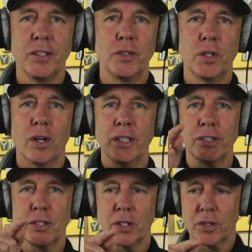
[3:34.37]
Drawing
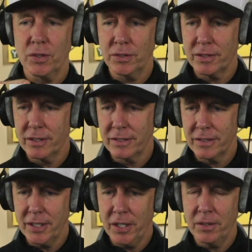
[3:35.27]
circles,
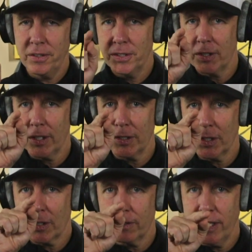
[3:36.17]
you know, you start a
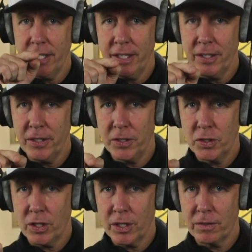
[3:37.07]
circle right here and you
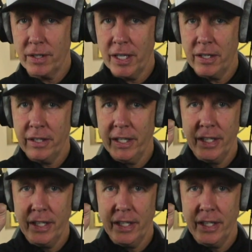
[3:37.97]
draw it around.